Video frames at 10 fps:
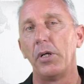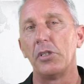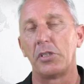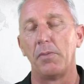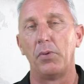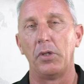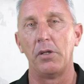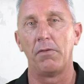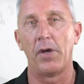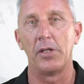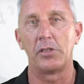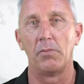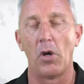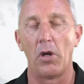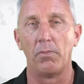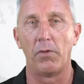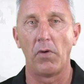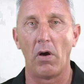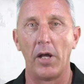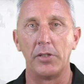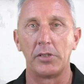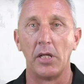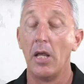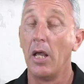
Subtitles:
pretty simple interface the modem provides.